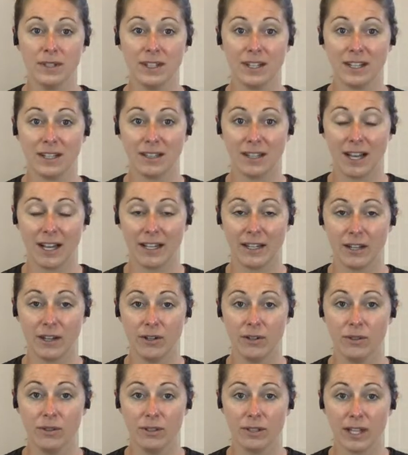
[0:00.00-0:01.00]

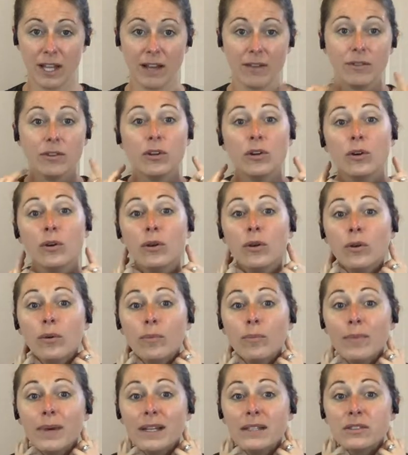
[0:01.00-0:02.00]
cleido, clavicle,
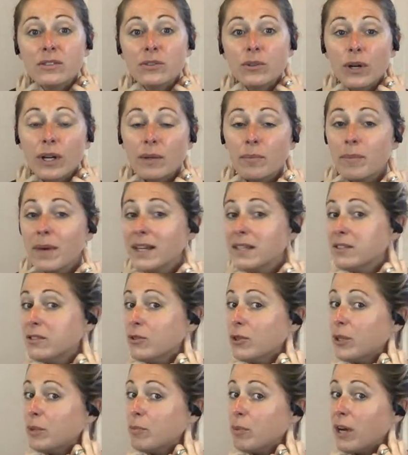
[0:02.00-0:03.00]

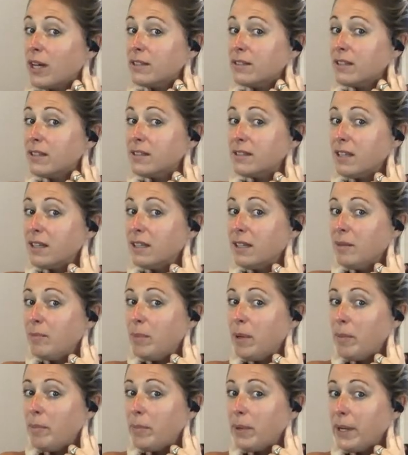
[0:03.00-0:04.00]
mastoid process, that little
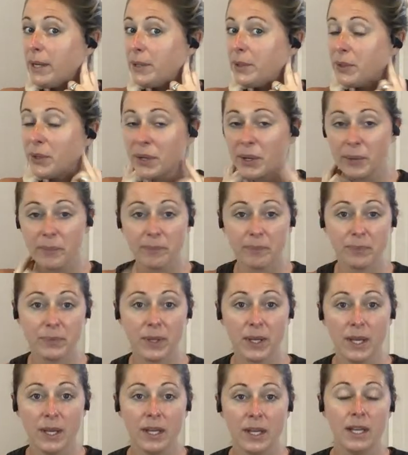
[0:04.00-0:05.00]
bump behind your ear.
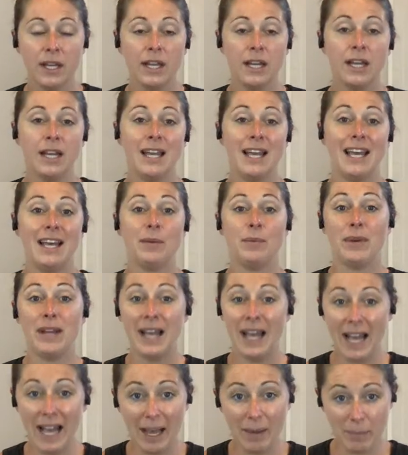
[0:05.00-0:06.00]
And what
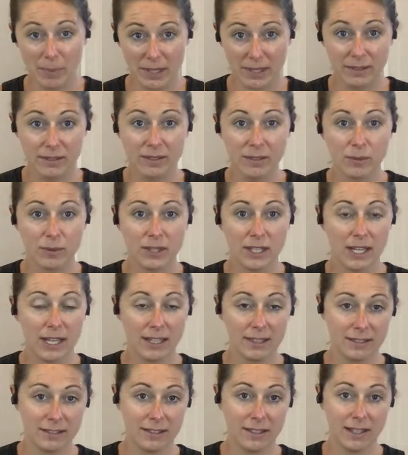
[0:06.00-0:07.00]
happens with the
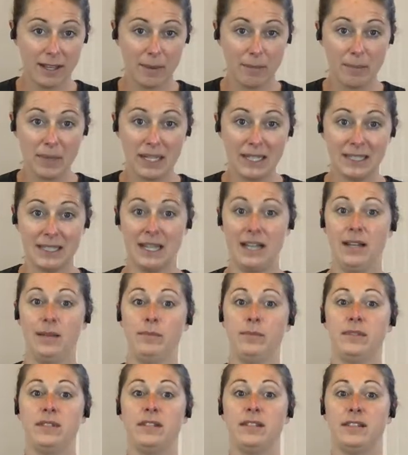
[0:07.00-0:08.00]
SCM many
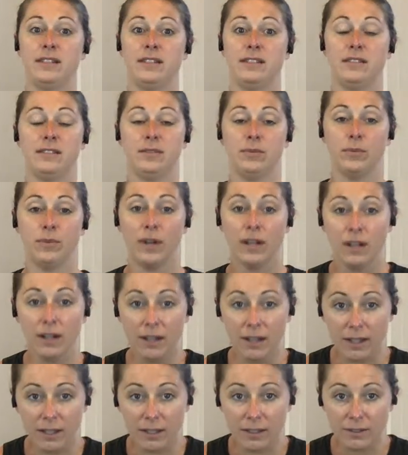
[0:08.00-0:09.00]
times is when our
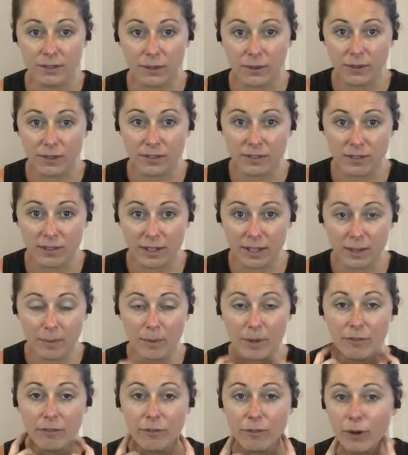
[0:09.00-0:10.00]
head is always a little bit
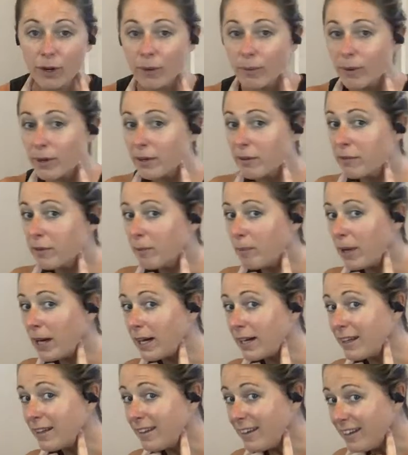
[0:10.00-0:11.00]
forward of the body,
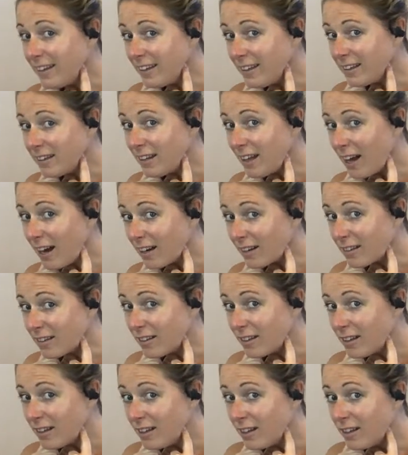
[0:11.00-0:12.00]
they get locked
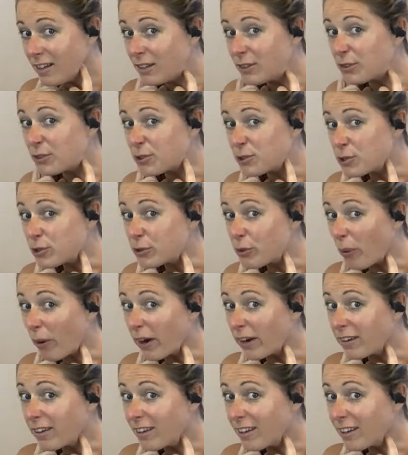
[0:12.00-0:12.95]
short.